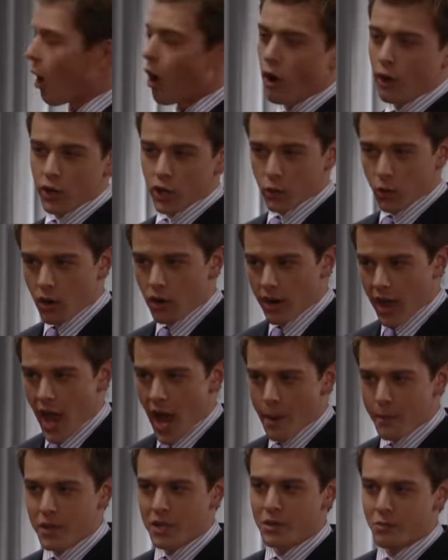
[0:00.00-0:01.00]
The harder you are on
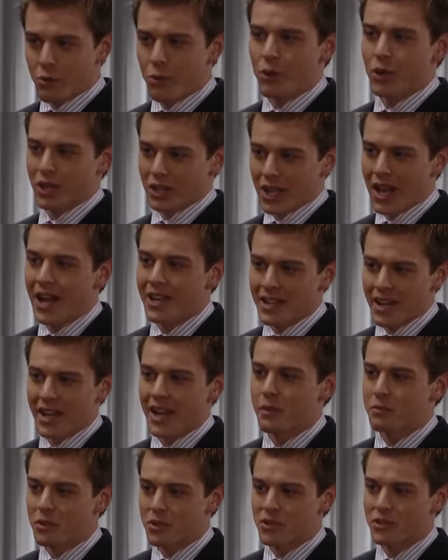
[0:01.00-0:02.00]
Abby, the more inclined I
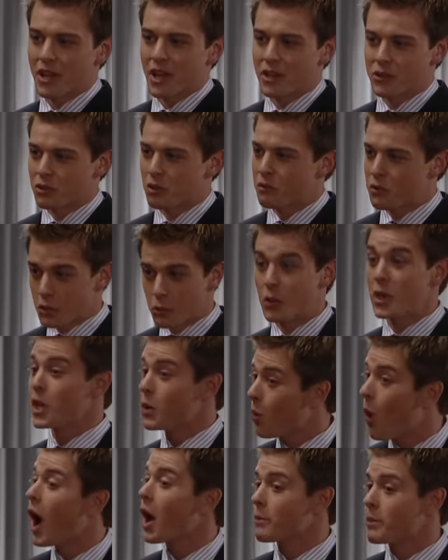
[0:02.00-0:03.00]
am to stay. So if you
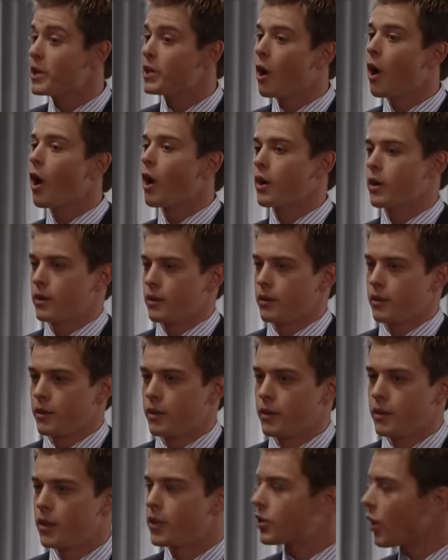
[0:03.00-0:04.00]
really want me gone,
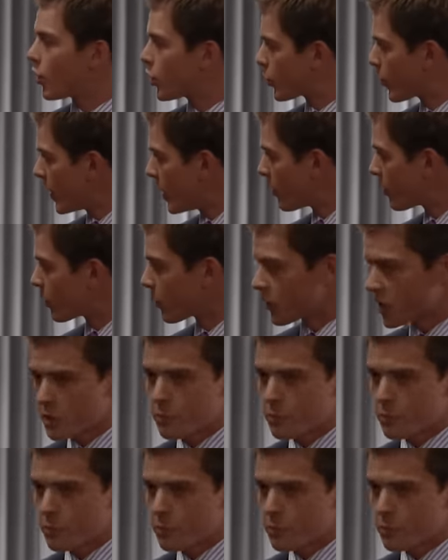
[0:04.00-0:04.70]
you start treating her with the